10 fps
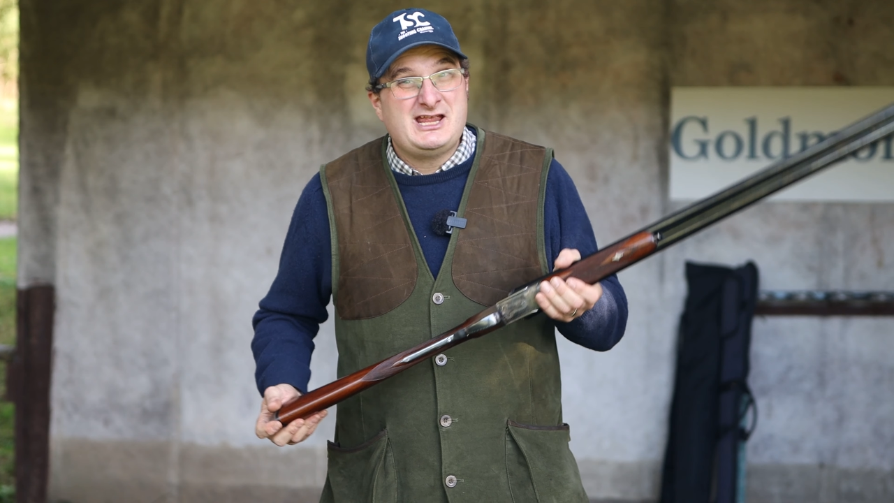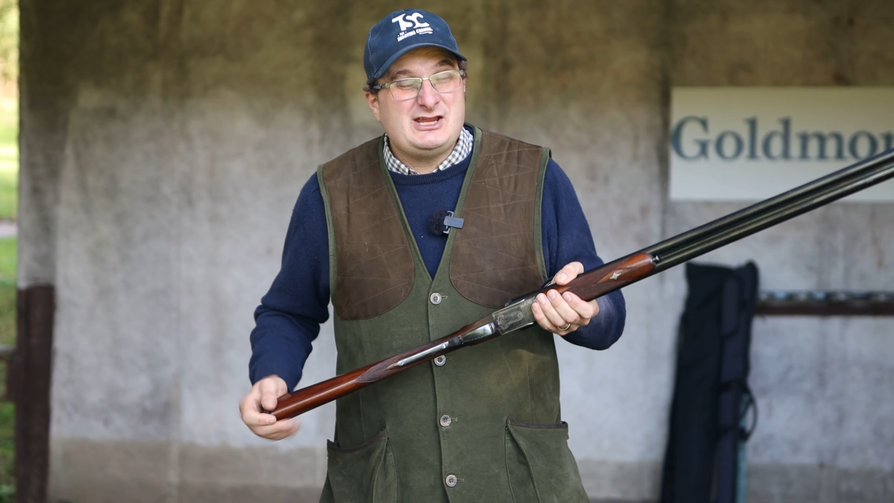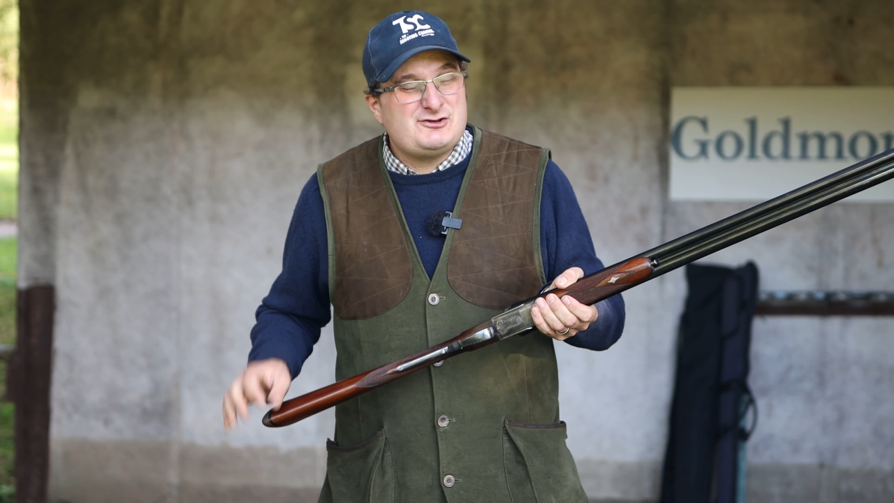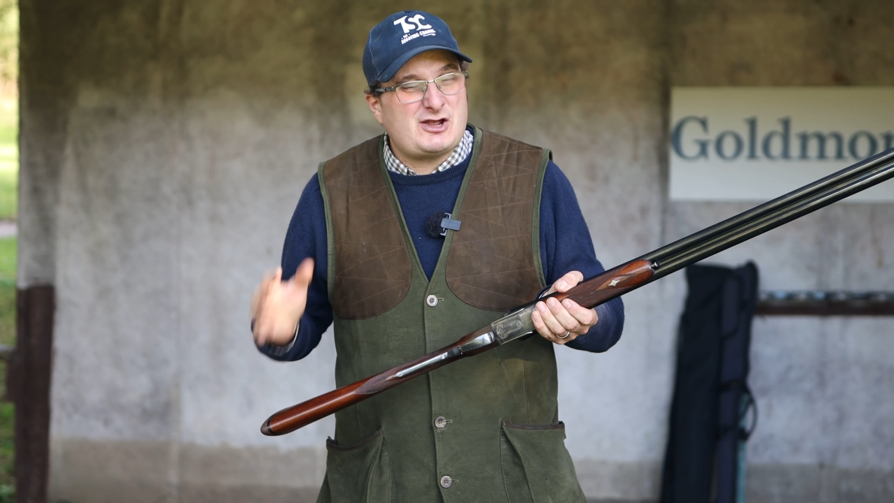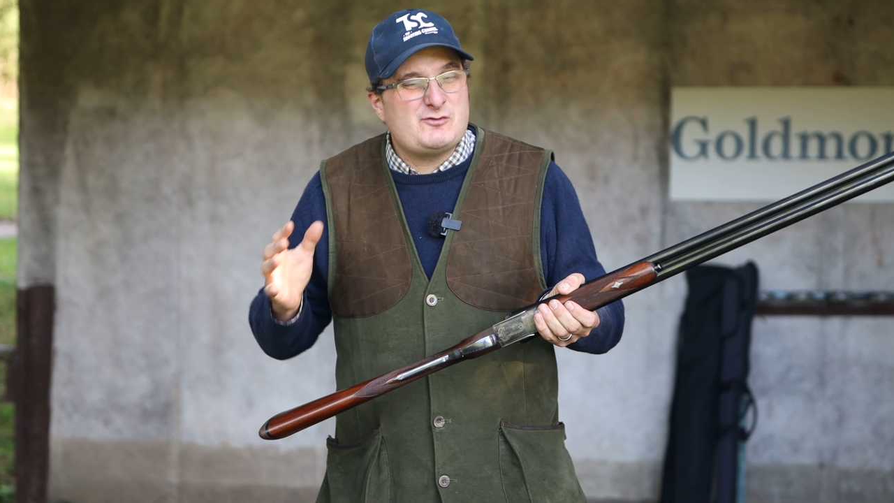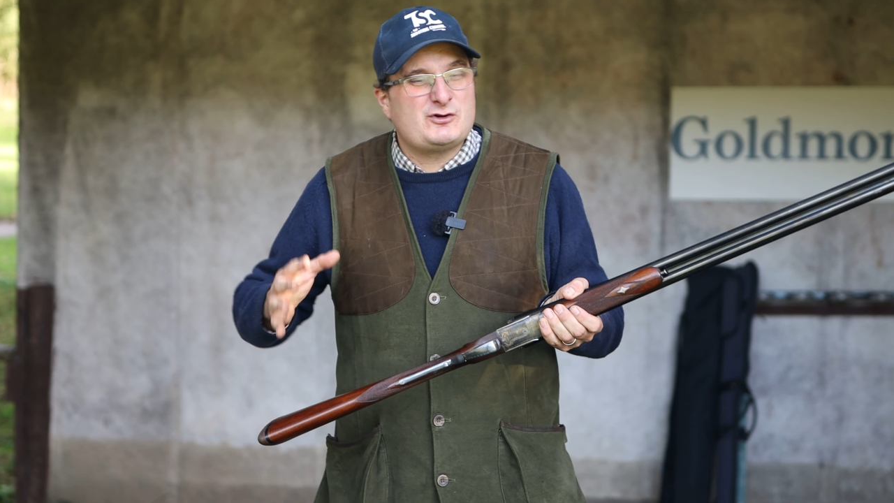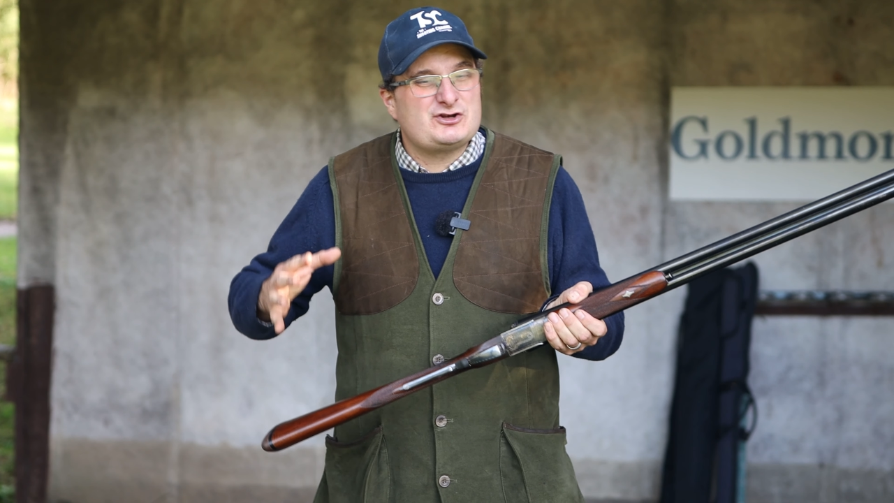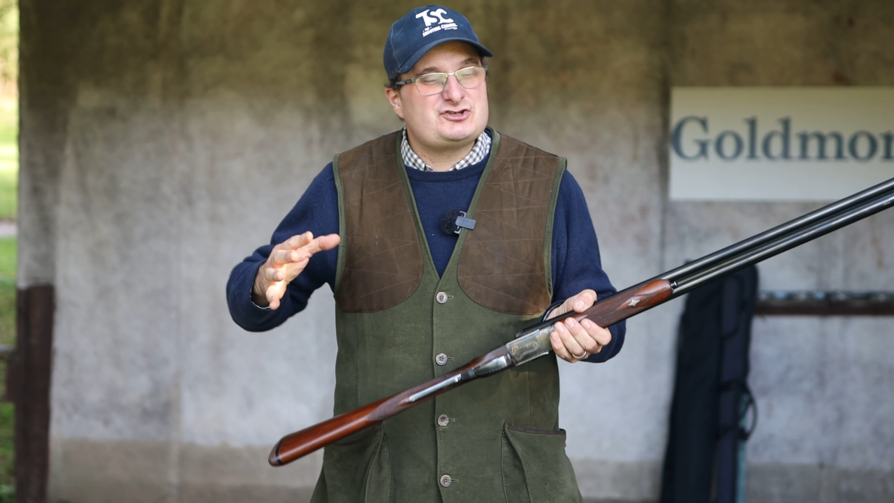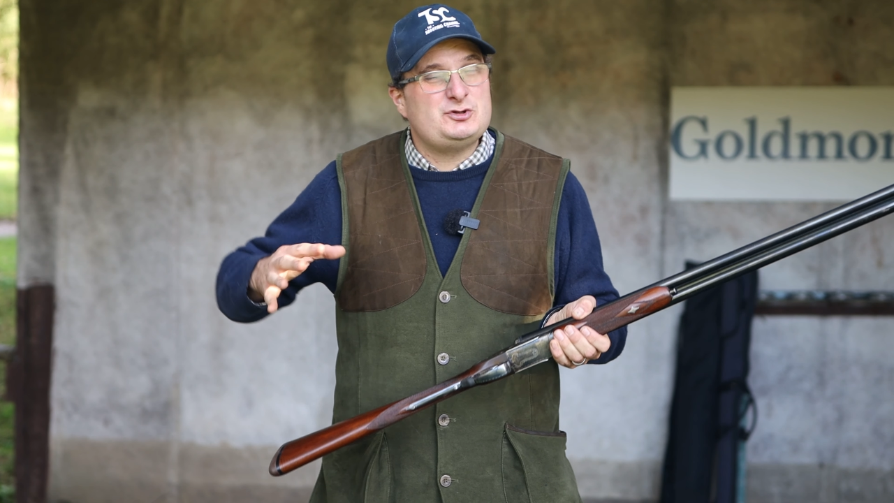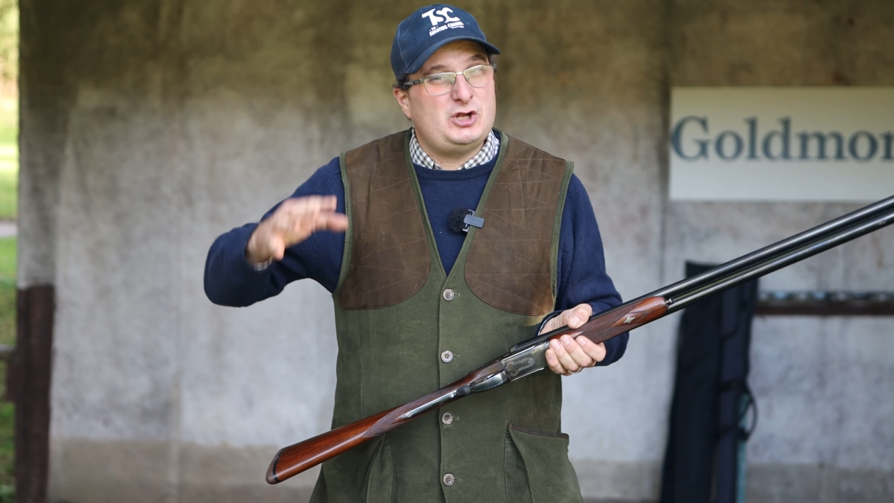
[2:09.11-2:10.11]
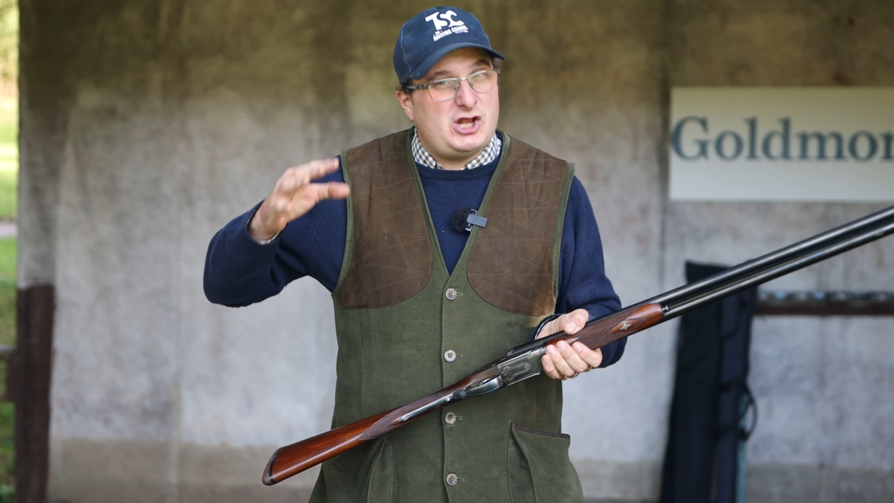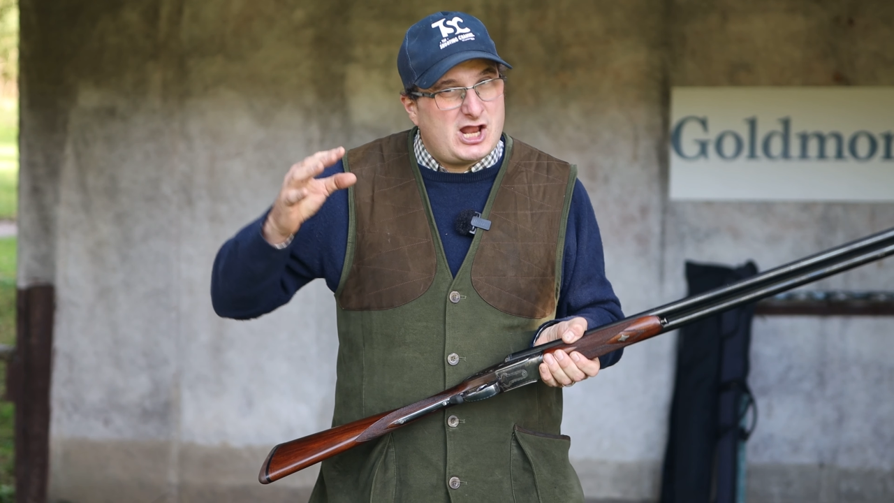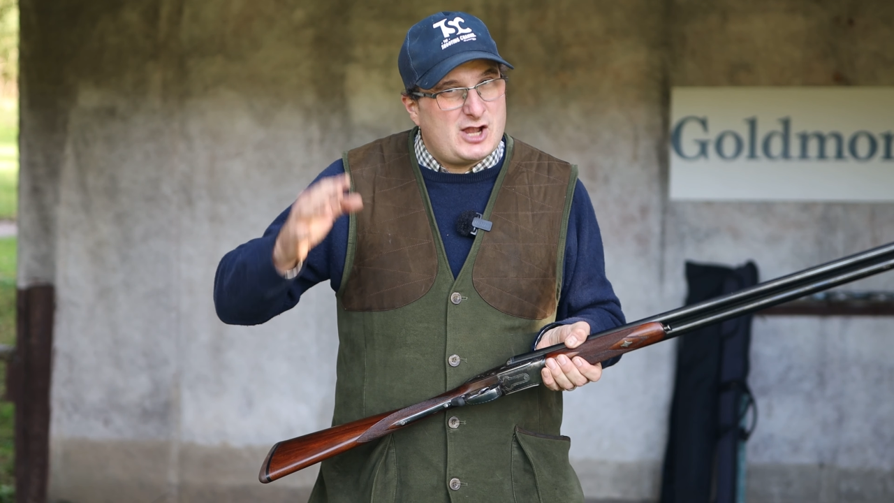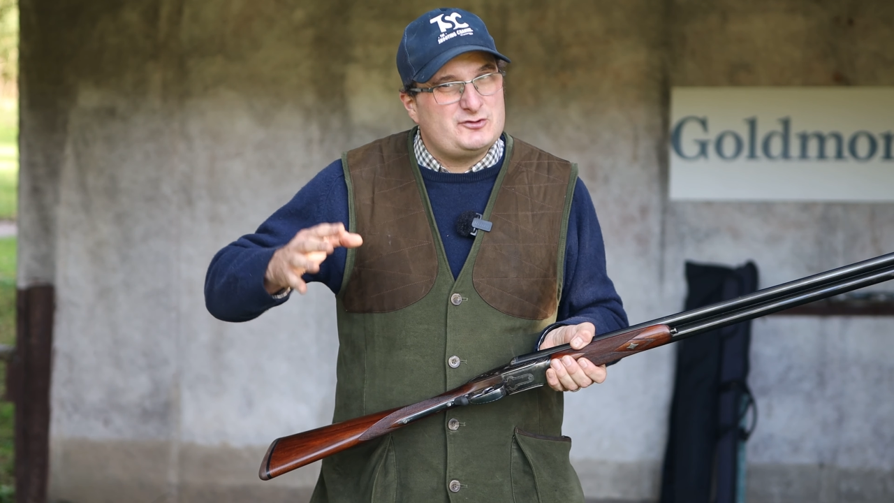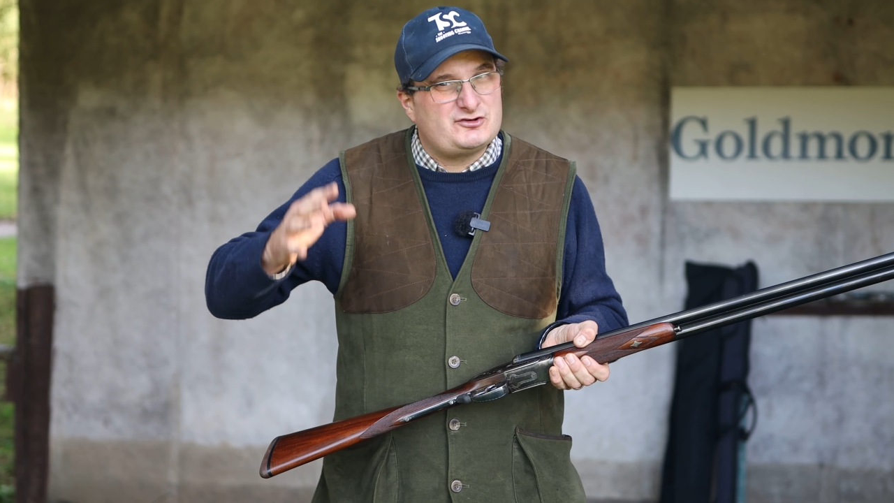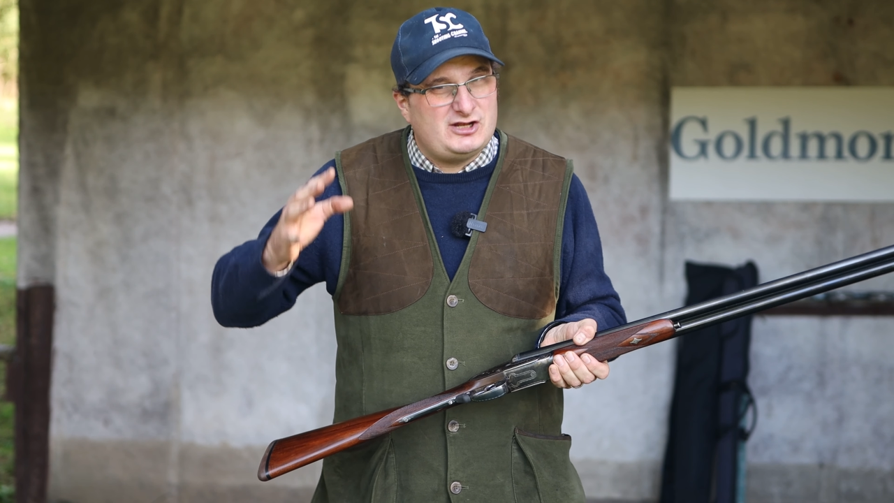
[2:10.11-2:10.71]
You don't want to shoot loads